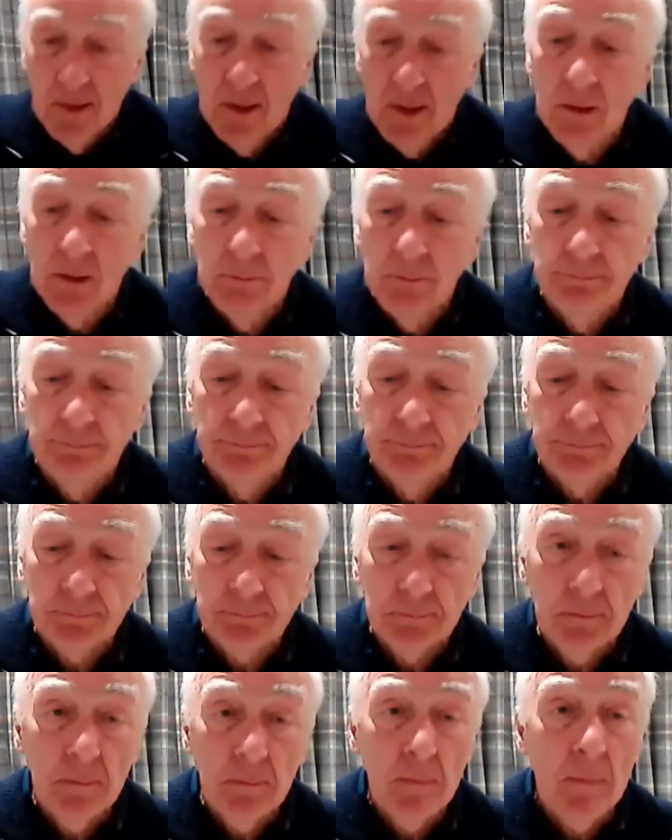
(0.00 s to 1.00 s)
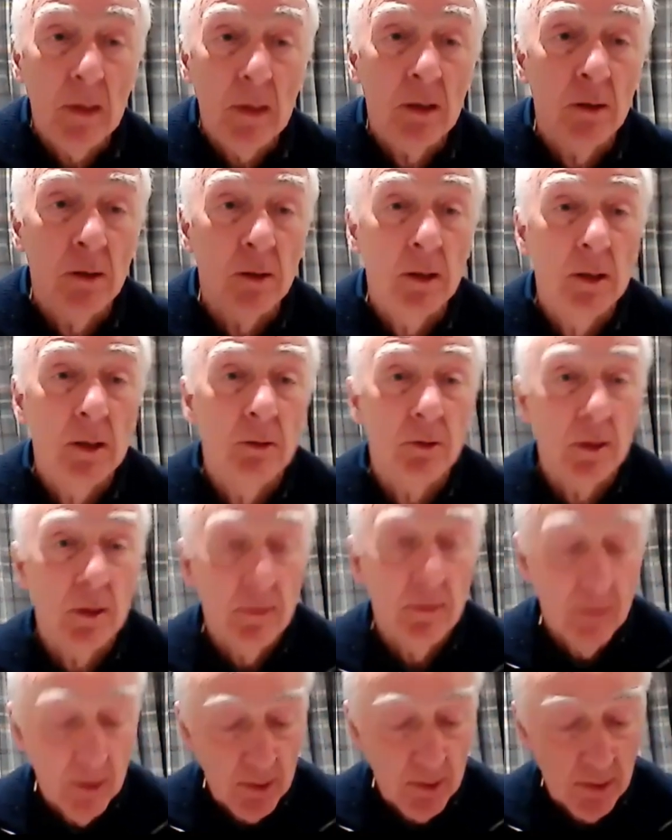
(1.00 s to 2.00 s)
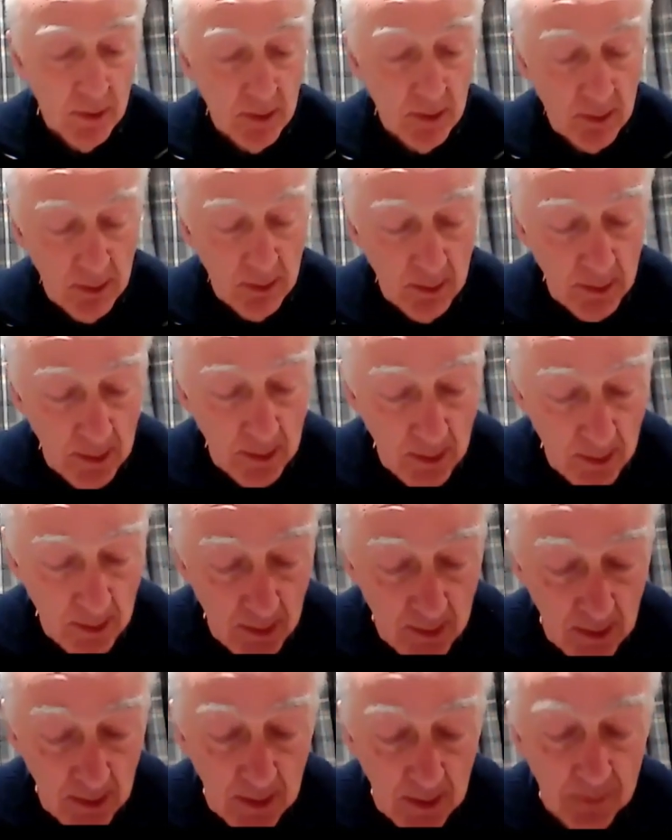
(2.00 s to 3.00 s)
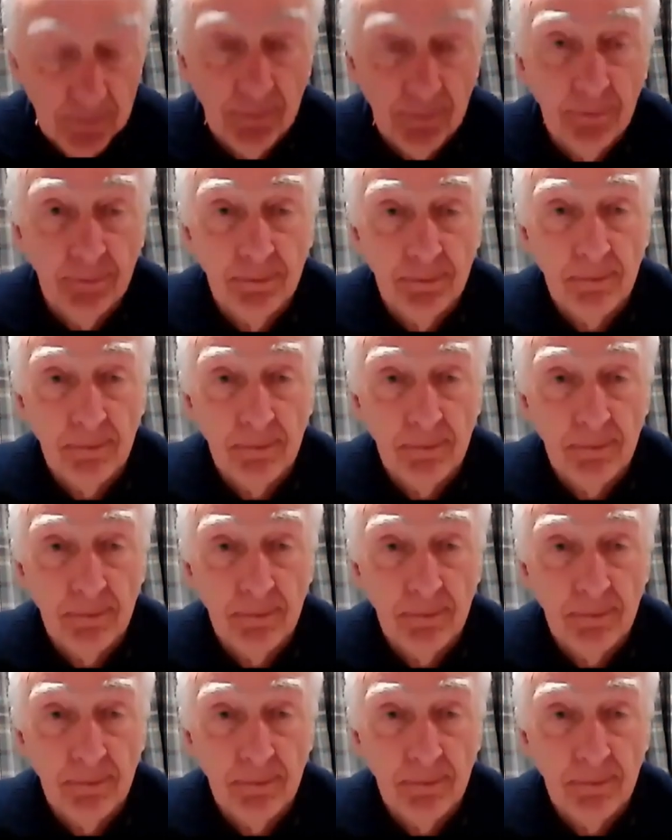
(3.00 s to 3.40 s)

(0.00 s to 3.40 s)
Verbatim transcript: The account continues in verses 6 to 10.